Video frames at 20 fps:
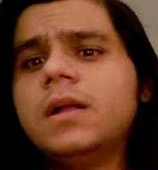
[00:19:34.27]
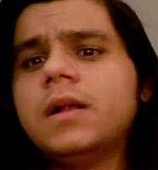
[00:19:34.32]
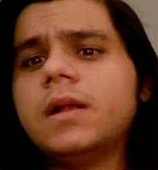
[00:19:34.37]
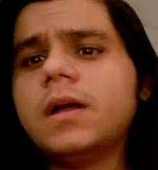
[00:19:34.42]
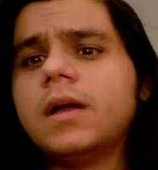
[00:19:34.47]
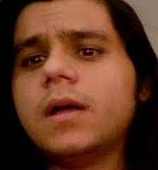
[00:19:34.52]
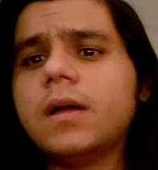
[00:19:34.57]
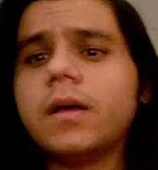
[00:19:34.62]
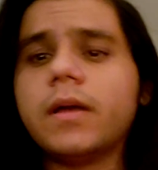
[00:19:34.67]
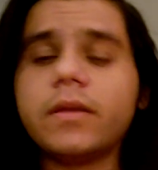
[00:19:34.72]

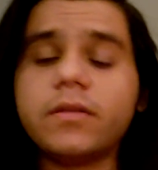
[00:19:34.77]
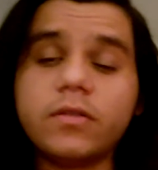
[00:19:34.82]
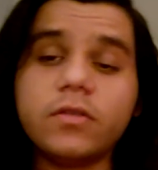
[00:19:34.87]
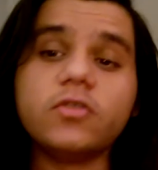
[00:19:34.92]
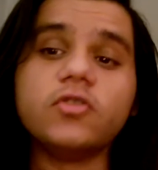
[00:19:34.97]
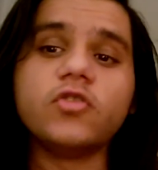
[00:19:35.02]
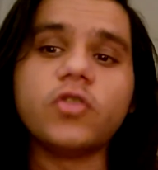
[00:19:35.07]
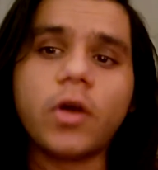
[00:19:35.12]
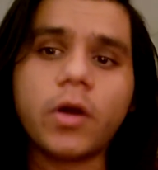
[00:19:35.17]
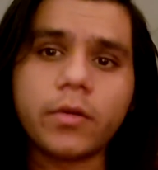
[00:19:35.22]
uh, as
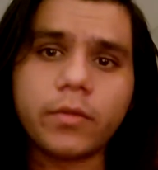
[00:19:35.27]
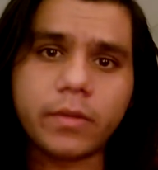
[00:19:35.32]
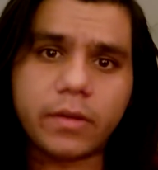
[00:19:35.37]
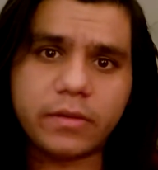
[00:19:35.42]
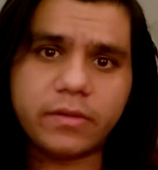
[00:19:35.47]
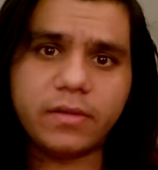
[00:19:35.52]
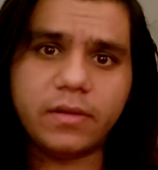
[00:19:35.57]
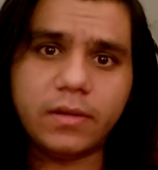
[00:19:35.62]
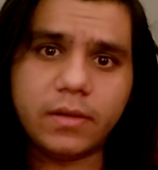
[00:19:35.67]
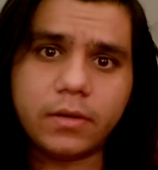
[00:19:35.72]
a genre,
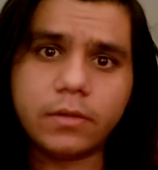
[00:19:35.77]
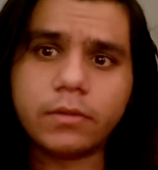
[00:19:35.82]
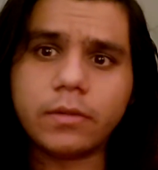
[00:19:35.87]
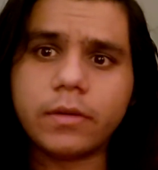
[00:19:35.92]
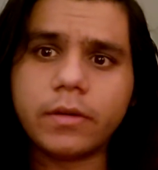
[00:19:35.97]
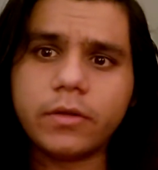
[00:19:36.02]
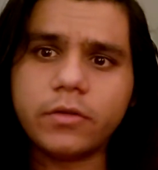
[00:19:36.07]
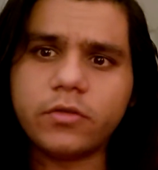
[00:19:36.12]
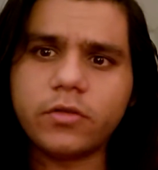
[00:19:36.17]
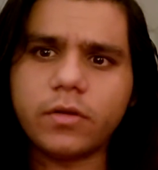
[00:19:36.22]
as a literary